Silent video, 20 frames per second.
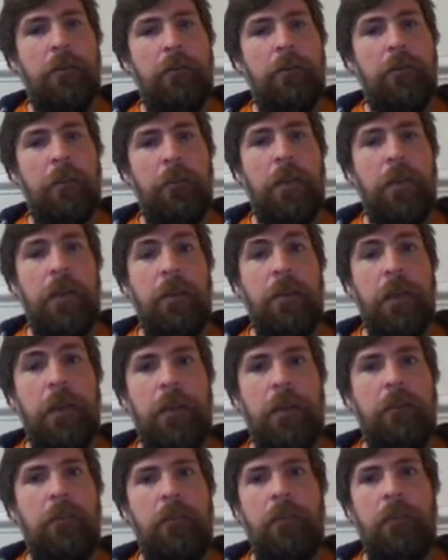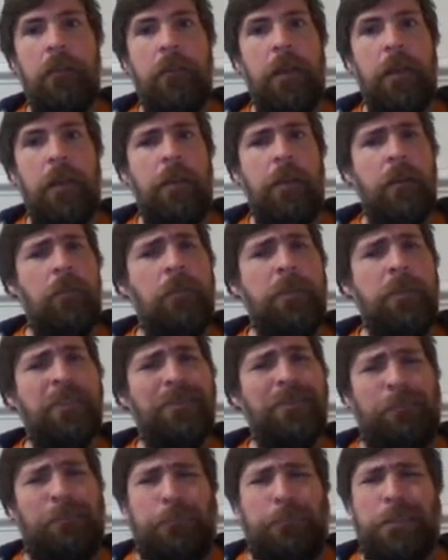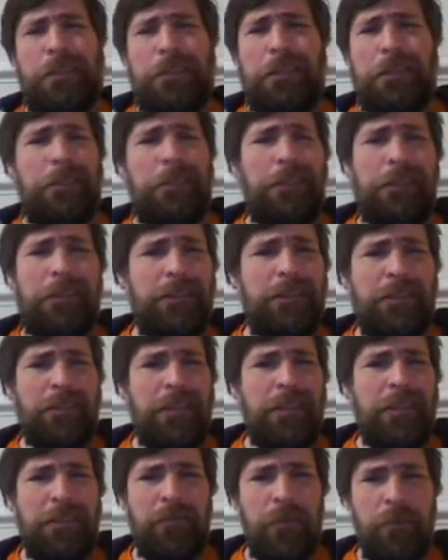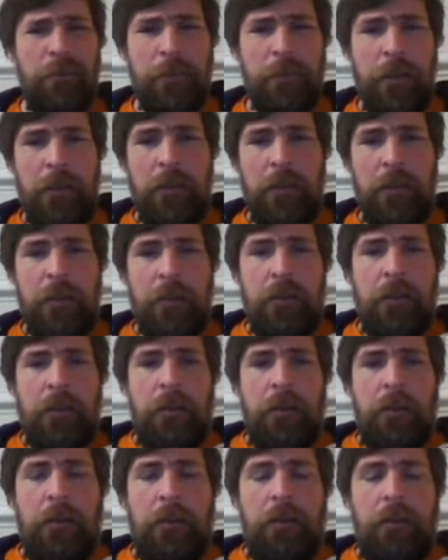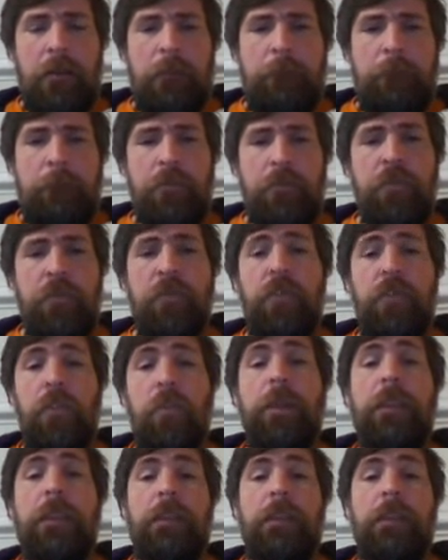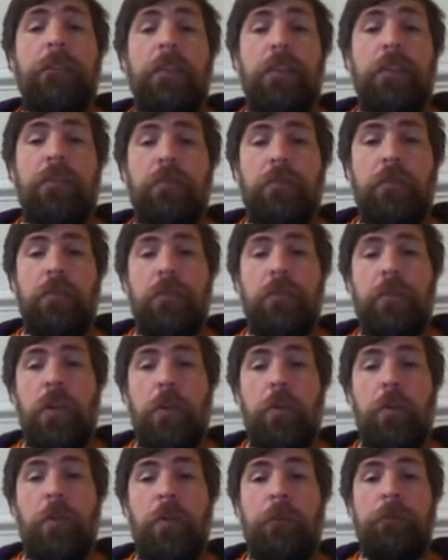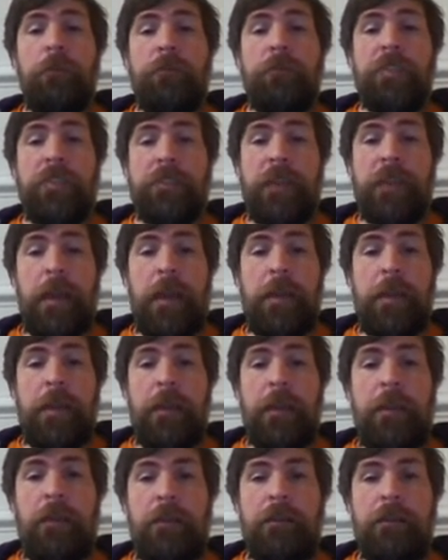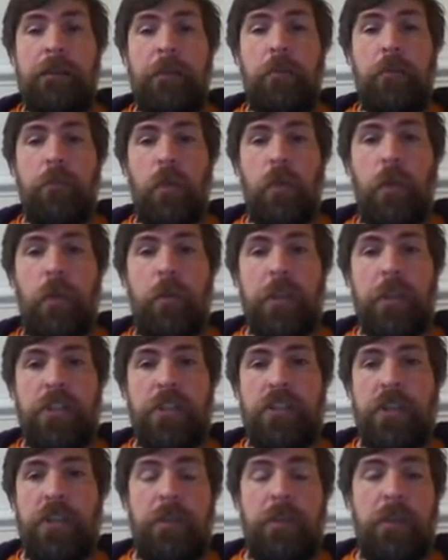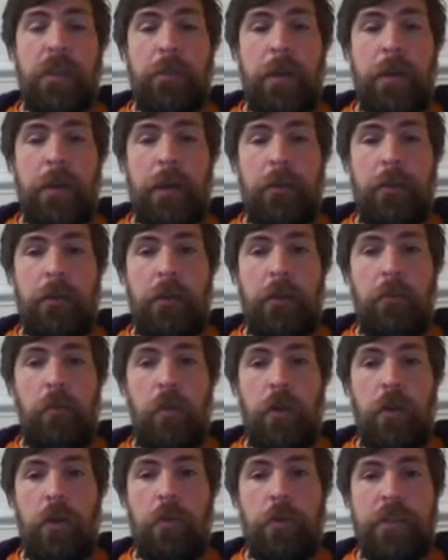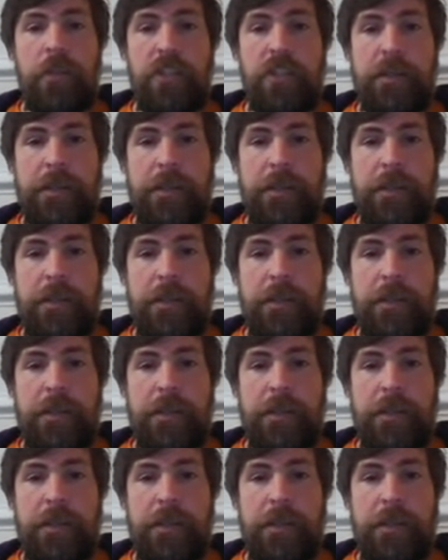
from the internet are not always particularly successful. Do we live in a true global society is an important question to think about, an important question